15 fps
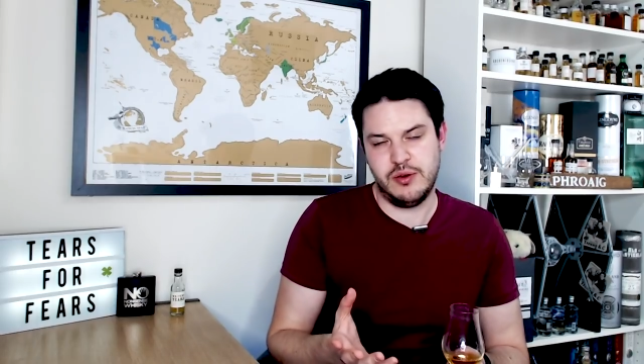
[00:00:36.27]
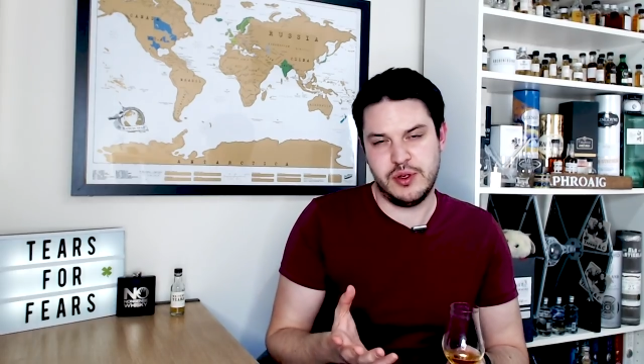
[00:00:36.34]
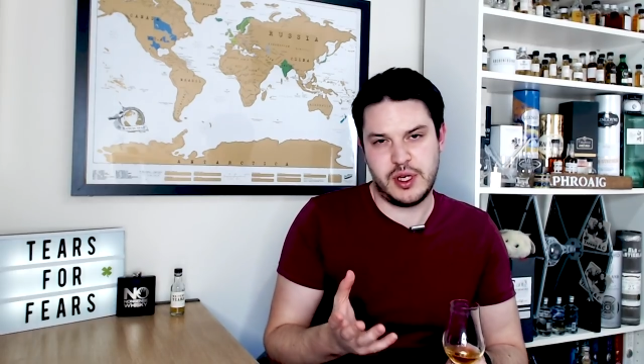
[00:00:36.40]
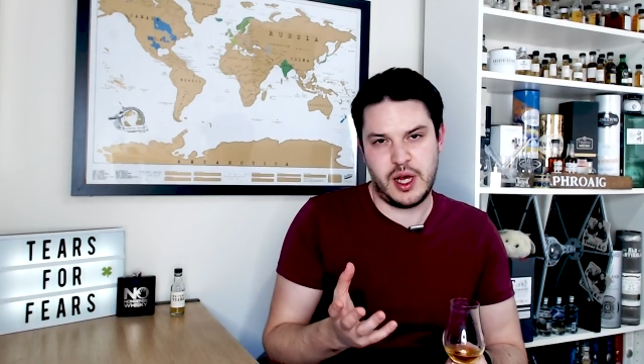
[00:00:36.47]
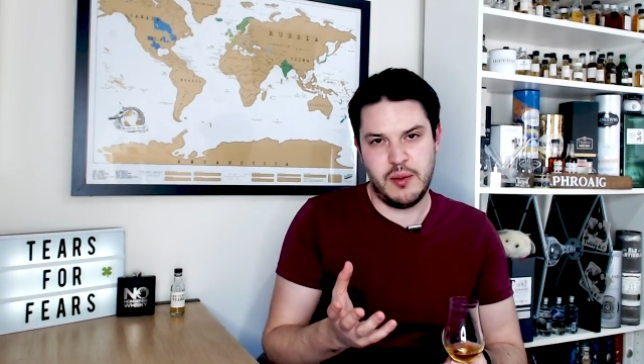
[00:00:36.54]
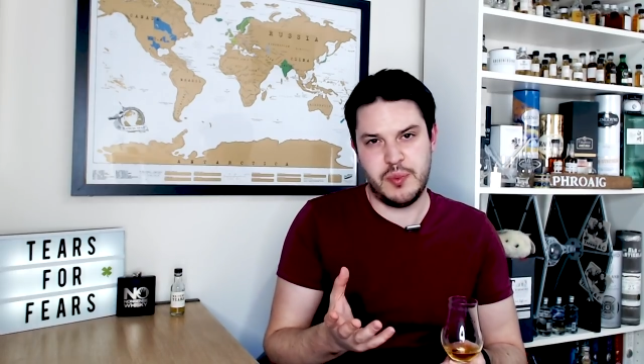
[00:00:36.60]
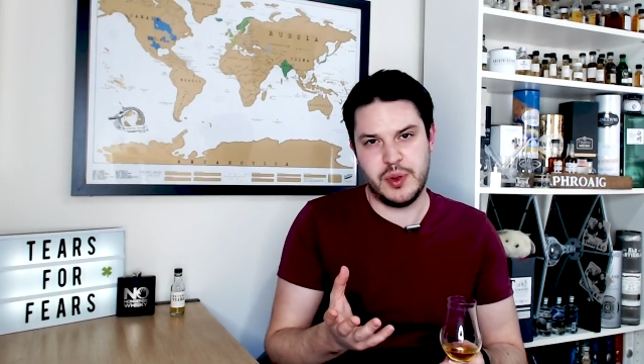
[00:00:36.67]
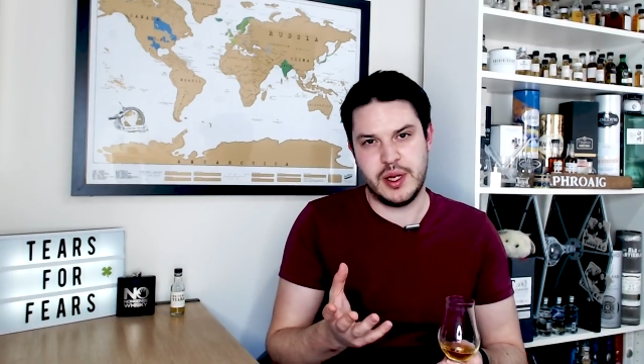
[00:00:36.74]
the
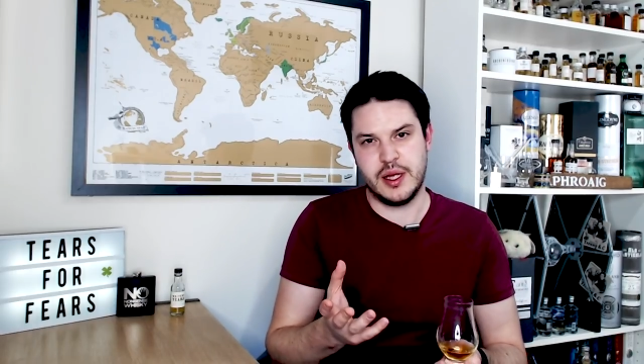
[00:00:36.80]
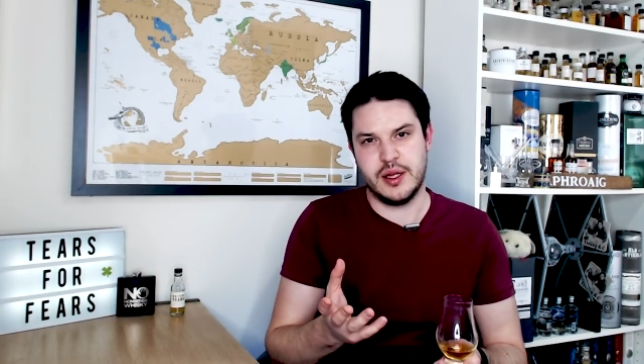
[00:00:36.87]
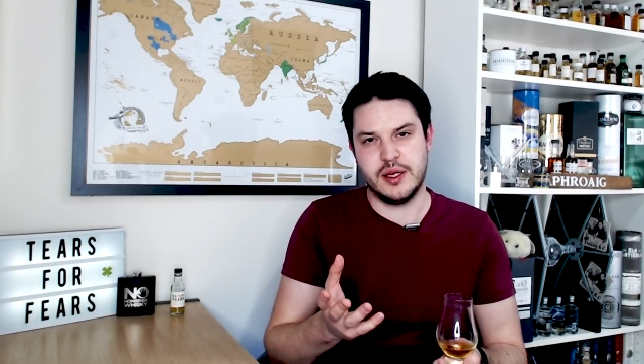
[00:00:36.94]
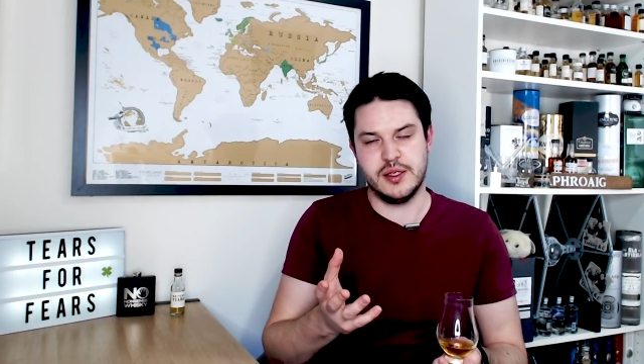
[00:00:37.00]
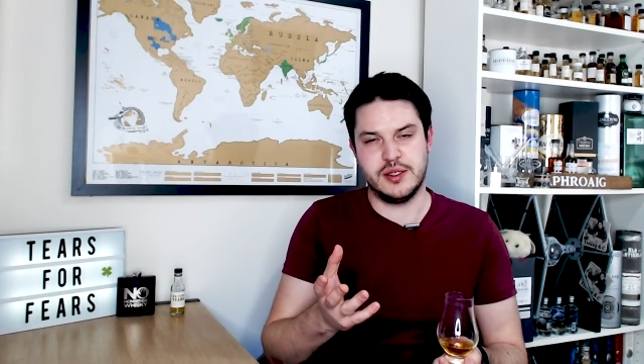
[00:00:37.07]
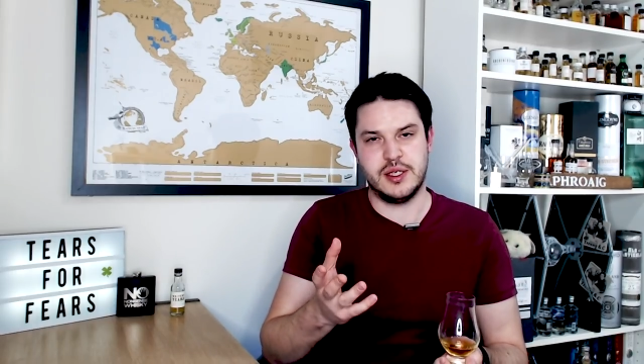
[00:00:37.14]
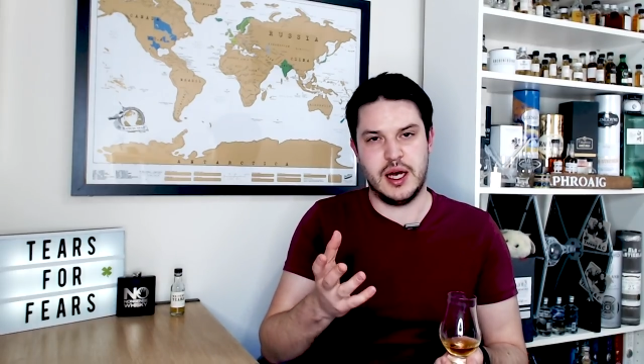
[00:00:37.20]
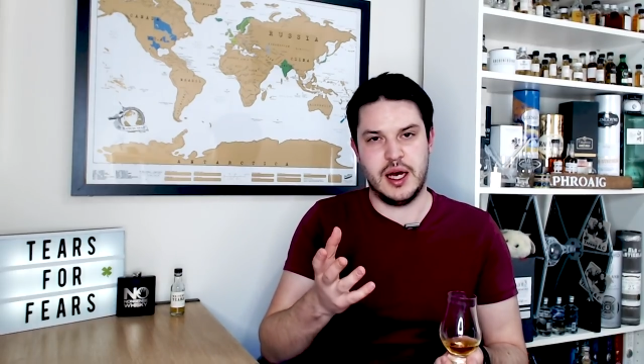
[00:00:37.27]
company
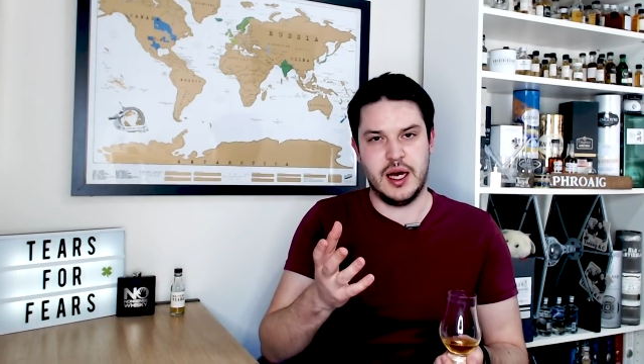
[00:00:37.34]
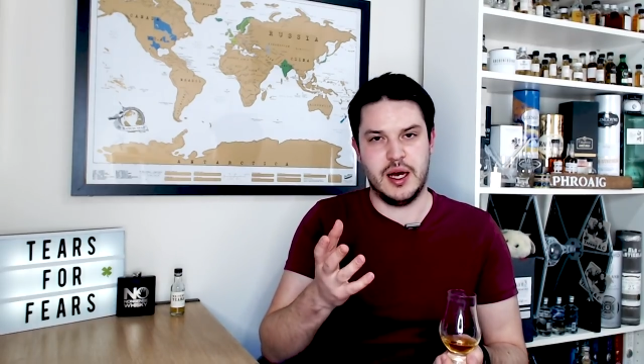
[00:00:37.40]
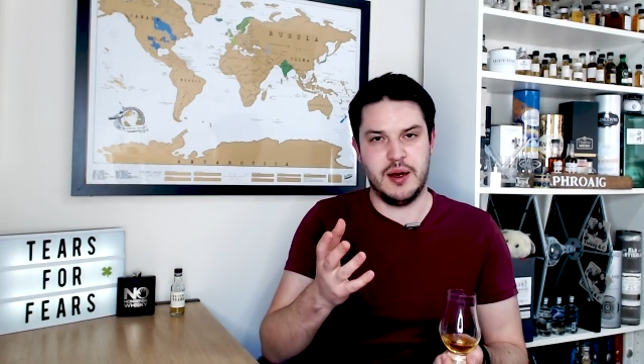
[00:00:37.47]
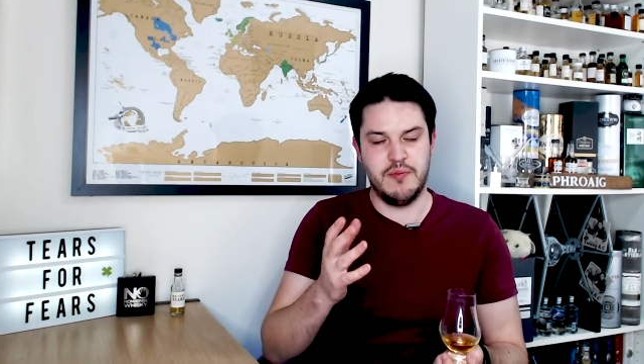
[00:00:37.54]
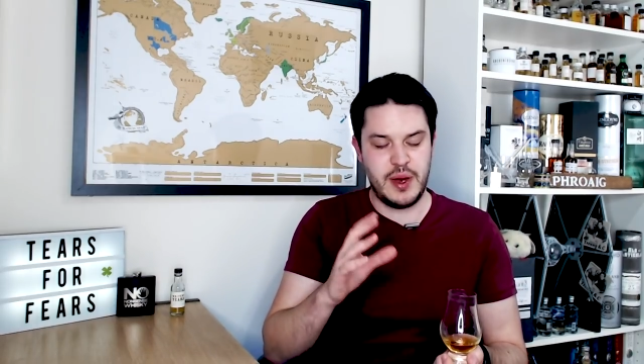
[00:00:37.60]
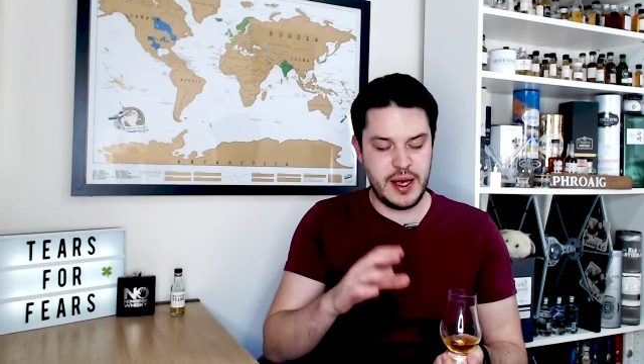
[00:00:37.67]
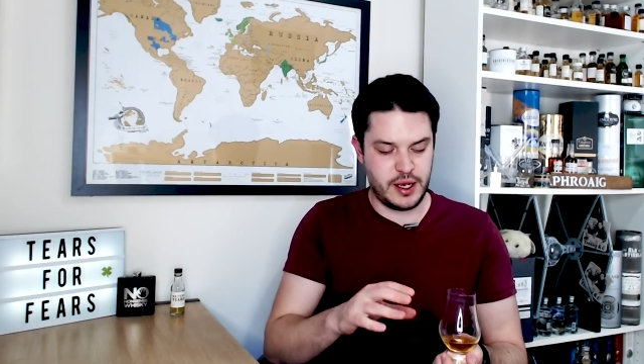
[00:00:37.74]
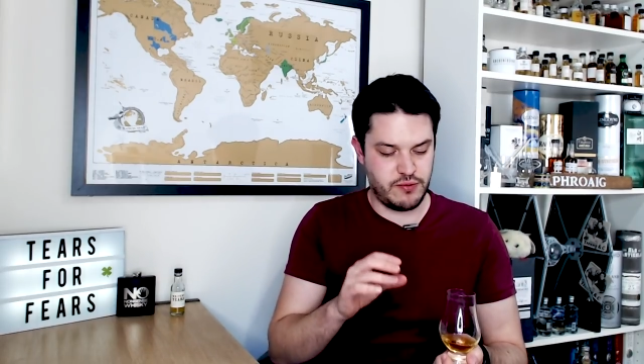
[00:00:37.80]
that uh,
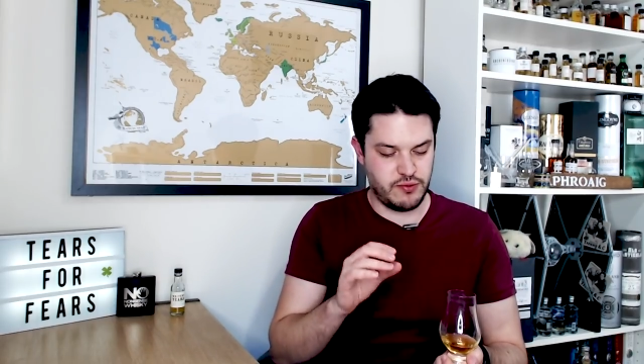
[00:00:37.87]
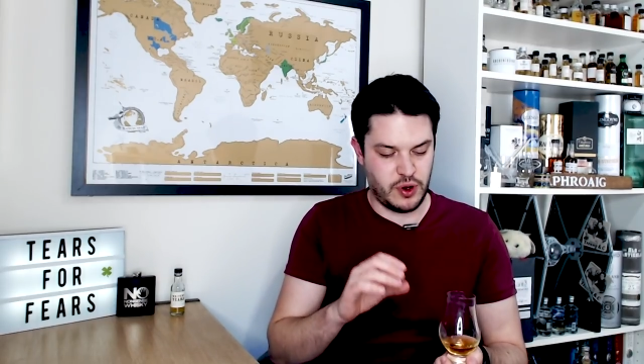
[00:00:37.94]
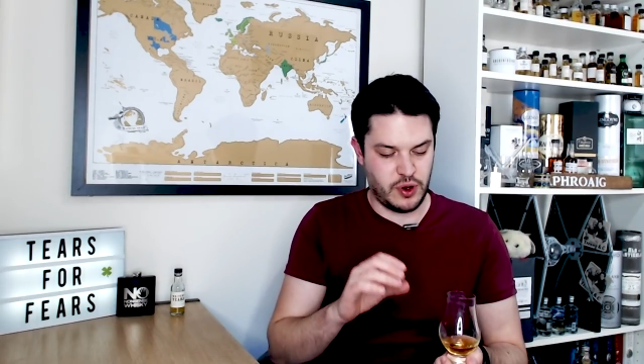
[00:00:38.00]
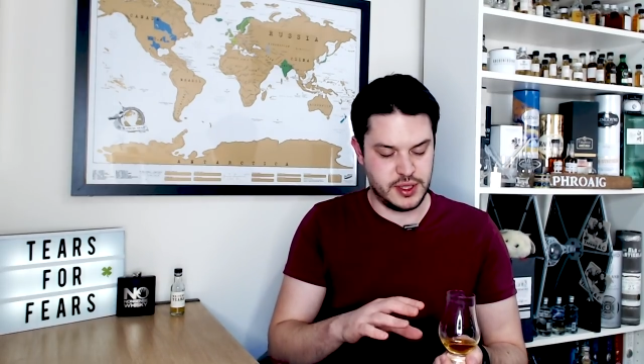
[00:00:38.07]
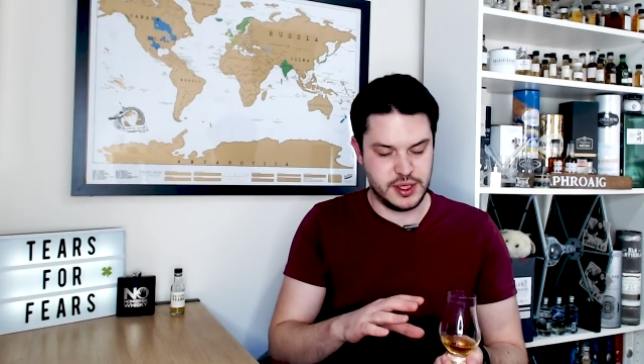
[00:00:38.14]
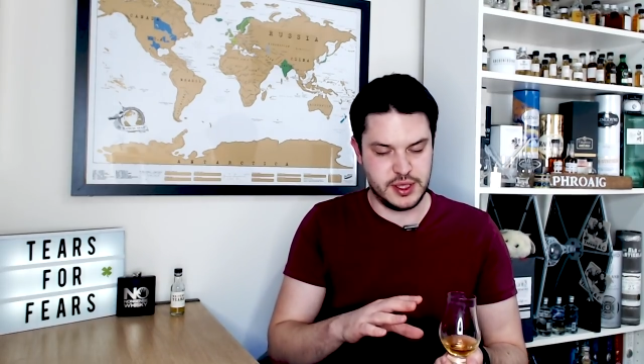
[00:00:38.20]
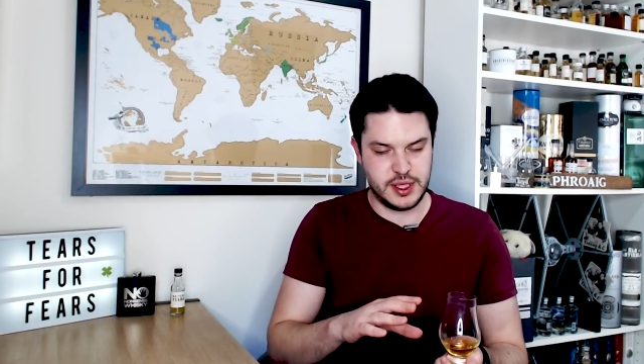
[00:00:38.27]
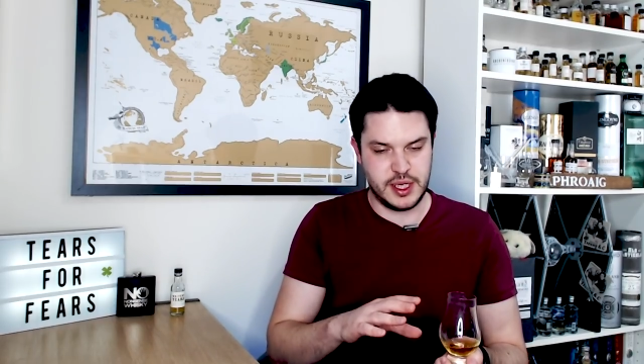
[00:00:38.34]
make
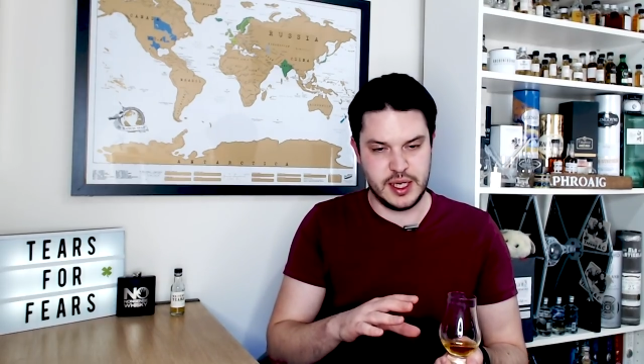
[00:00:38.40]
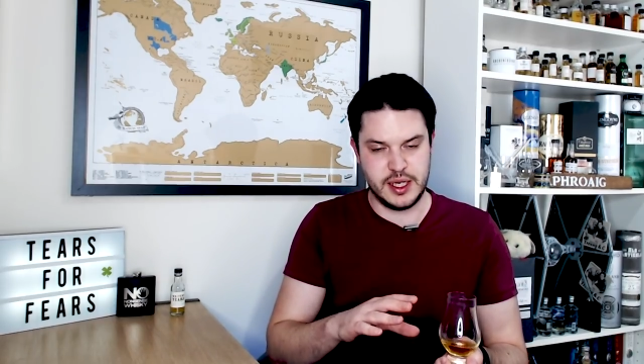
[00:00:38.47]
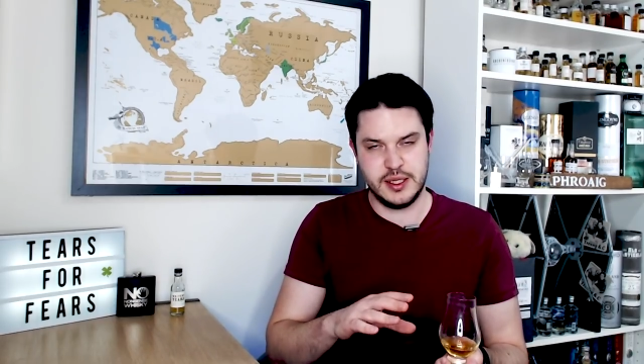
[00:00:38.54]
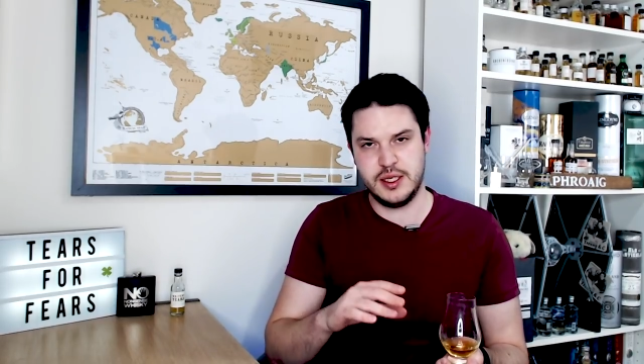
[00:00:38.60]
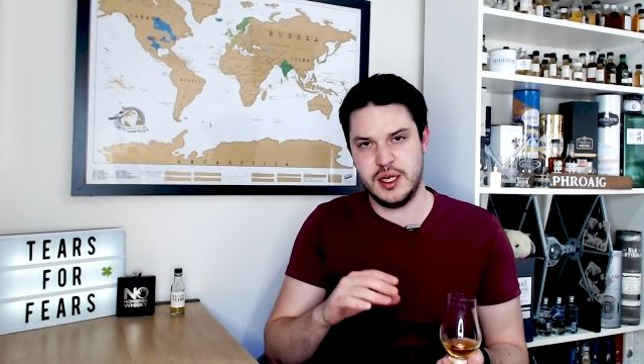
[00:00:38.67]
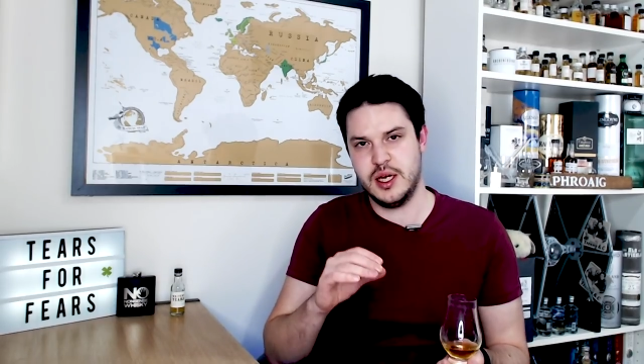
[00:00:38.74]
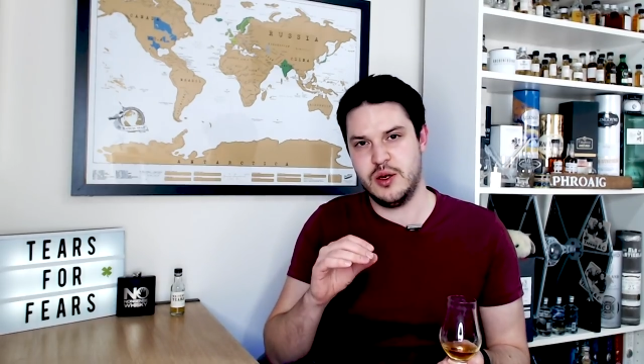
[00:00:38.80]
Writer's Tears,